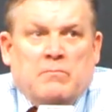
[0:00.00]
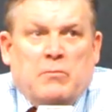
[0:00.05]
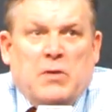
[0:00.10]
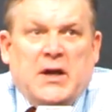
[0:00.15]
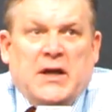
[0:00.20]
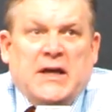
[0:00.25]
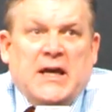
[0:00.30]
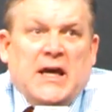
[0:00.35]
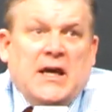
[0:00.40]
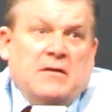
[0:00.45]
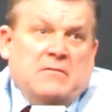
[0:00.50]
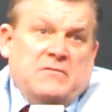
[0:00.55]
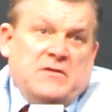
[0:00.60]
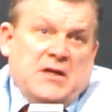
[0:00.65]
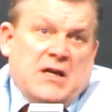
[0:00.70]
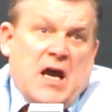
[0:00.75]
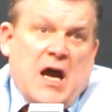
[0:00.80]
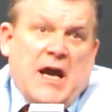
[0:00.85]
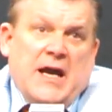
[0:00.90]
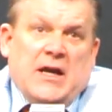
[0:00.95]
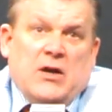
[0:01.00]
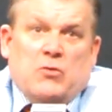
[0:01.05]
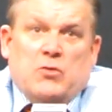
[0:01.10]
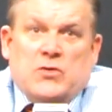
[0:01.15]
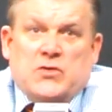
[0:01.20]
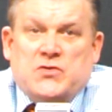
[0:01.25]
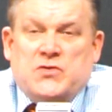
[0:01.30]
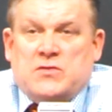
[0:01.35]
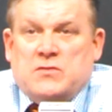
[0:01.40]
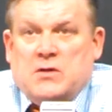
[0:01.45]
But again, tonight it
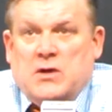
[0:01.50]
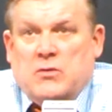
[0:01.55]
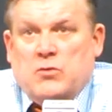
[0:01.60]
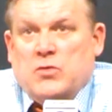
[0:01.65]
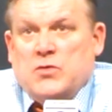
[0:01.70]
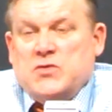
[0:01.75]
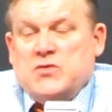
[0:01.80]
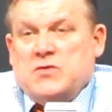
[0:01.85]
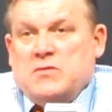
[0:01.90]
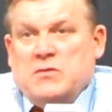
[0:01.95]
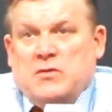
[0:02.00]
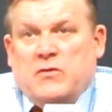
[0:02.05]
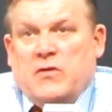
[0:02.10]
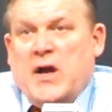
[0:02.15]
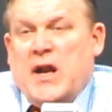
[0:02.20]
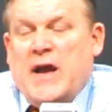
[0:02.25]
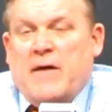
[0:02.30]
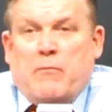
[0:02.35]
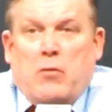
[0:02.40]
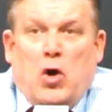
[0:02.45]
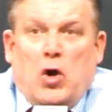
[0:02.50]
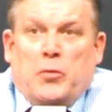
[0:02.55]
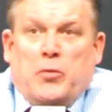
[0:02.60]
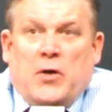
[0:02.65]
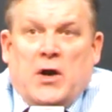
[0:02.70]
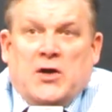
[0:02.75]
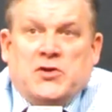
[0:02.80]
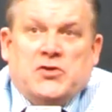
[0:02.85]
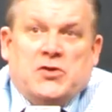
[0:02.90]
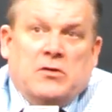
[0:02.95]
was you got to have ball
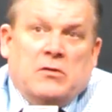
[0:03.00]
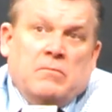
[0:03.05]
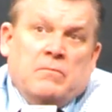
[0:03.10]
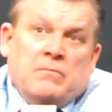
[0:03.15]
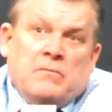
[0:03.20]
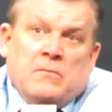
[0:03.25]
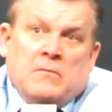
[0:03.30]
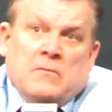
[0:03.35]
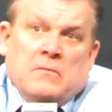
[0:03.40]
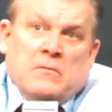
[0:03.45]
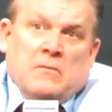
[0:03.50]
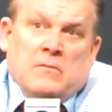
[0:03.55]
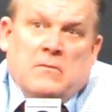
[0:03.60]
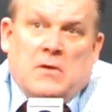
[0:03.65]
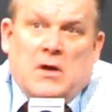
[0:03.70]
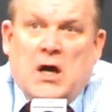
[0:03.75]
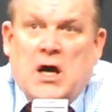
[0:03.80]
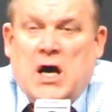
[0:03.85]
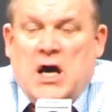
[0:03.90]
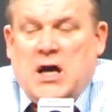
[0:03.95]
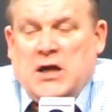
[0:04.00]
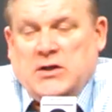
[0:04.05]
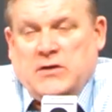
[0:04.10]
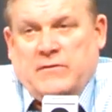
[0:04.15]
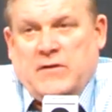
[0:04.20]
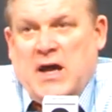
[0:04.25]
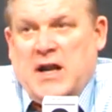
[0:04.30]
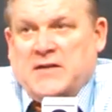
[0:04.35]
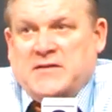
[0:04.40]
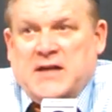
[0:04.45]
pressure.
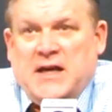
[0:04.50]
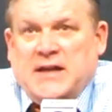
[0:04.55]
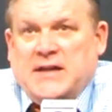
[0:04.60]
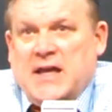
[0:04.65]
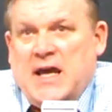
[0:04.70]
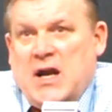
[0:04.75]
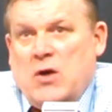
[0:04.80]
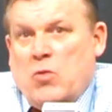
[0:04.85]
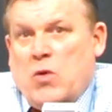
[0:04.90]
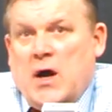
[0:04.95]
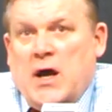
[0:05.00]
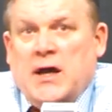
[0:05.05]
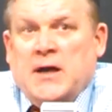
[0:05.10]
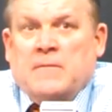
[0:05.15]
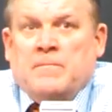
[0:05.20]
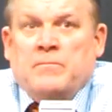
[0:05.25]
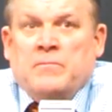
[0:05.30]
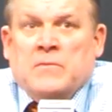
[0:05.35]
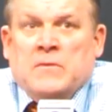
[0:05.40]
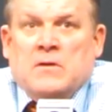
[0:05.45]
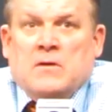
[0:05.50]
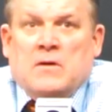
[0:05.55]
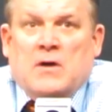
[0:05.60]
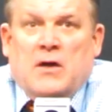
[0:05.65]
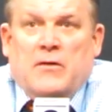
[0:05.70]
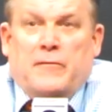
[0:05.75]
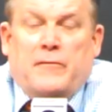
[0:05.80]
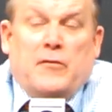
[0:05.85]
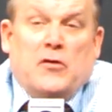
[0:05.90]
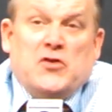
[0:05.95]
You got to take that away.
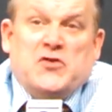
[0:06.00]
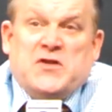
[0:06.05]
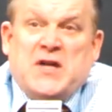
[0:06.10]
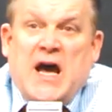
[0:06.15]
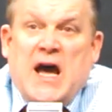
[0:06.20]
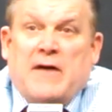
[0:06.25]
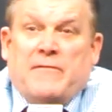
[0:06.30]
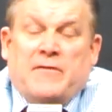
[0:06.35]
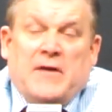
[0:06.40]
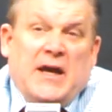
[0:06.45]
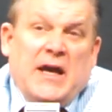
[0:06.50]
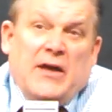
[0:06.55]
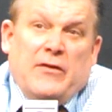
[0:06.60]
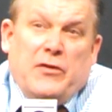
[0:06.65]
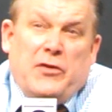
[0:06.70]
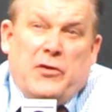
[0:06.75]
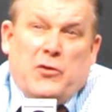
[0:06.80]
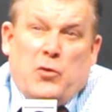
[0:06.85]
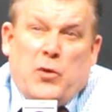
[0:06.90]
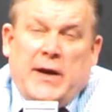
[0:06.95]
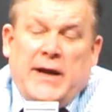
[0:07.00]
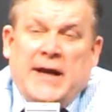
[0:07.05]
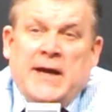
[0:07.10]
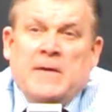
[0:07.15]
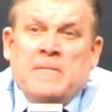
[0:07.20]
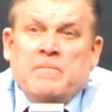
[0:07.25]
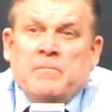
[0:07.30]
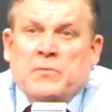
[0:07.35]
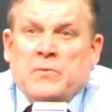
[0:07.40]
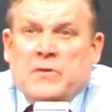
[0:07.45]
In the first half they had three
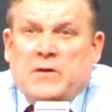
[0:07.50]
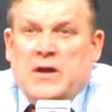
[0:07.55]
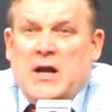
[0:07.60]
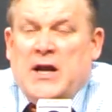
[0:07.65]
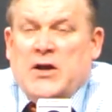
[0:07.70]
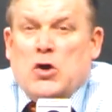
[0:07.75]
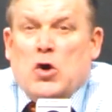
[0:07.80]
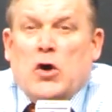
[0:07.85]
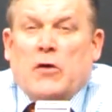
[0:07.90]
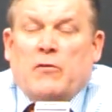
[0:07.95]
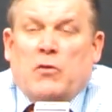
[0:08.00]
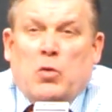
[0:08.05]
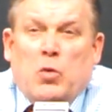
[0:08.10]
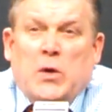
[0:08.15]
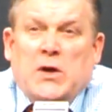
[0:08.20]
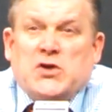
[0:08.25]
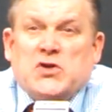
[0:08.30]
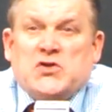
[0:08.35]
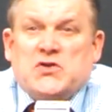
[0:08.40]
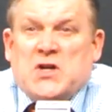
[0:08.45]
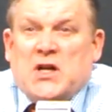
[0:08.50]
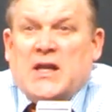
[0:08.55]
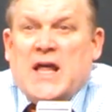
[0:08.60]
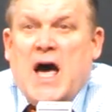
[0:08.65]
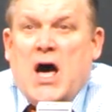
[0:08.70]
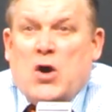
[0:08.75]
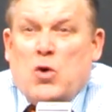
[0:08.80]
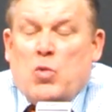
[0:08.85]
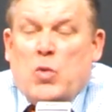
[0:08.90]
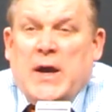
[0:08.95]
that I know of, but we just
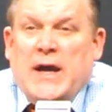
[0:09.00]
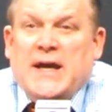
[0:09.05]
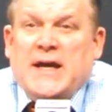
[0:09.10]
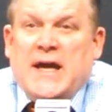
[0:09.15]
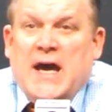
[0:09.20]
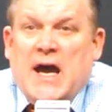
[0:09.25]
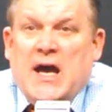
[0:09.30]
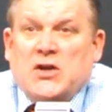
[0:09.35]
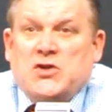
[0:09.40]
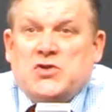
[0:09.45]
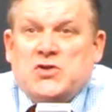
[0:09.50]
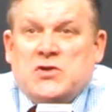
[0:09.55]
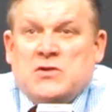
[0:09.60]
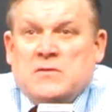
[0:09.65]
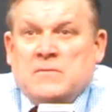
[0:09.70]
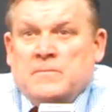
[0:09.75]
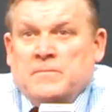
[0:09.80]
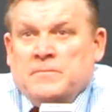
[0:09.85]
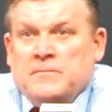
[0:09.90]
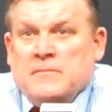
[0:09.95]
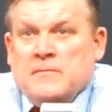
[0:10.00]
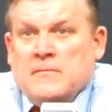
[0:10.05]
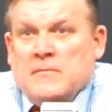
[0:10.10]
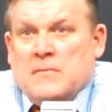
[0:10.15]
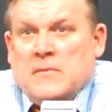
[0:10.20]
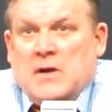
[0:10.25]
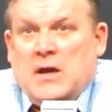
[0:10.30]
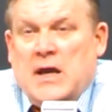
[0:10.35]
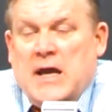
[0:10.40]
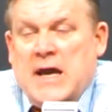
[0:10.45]
allowed a wing catch.
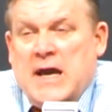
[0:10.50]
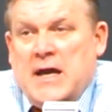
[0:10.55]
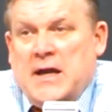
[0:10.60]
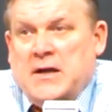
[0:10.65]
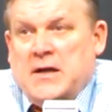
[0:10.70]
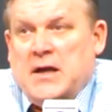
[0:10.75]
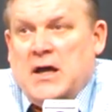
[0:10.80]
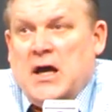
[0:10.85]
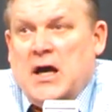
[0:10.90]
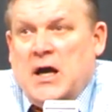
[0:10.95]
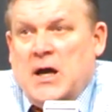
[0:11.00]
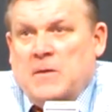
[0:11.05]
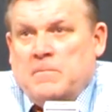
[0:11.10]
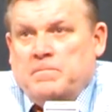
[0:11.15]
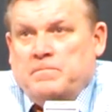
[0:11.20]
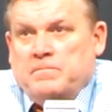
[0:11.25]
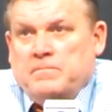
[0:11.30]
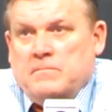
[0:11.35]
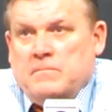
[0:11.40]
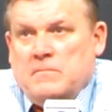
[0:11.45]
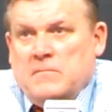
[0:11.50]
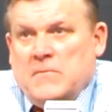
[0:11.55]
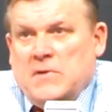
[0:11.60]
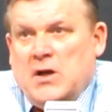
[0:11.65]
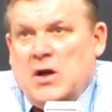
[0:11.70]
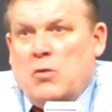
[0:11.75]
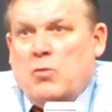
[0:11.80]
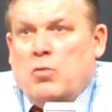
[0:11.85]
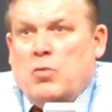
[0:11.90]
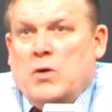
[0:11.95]
And
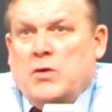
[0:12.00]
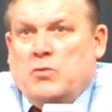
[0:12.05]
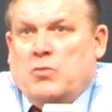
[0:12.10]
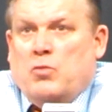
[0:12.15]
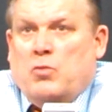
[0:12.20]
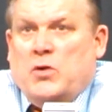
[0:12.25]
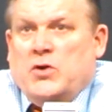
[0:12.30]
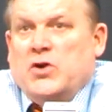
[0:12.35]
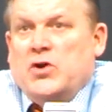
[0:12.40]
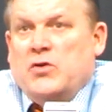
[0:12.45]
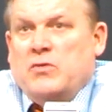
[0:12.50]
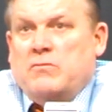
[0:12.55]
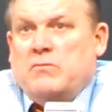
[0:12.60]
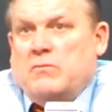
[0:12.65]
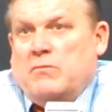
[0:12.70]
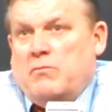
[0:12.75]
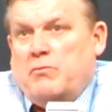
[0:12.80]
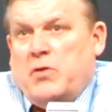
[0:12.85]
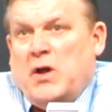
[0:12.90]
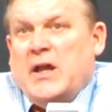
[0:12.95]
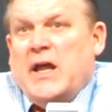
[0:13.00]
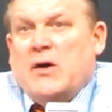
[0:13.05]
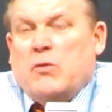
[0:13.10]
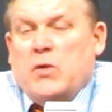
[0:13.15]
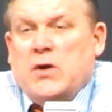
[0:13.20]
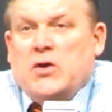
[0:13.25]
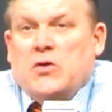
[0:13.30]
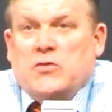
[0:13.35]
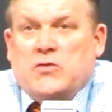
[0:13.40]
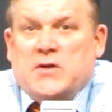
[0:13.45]
you know, when you play like
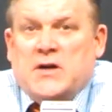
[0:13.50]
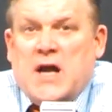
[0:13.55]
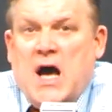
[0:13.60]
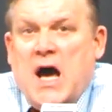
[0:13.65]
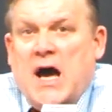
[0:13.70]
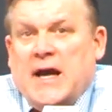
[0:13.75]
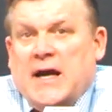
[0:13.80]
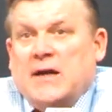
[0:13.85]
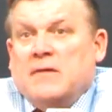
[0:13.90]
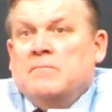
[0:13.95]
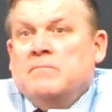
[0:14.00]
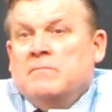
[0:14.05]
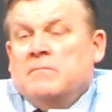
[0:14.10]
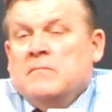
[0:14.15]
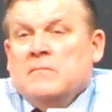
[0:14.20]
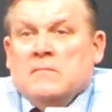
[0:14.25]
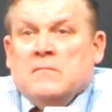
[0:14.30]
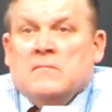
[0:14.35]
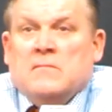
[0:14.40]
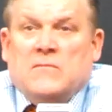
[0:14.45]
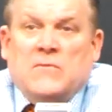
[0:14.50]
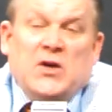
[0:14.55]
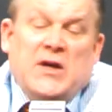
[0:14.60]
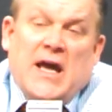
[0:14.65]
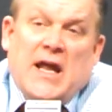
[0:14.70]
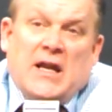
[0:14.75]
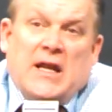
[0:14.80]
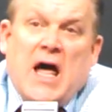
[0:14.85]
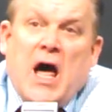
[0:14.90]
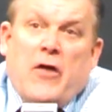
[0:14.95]
we do denying, you
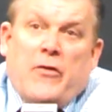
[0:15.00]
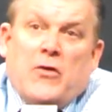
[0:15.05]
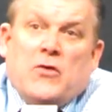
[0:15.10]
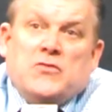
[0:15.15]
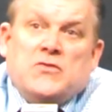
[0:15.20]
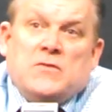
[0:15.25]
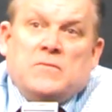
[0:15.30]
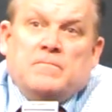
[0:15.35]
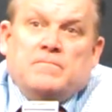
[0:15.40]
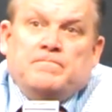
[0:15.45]
can't allow those.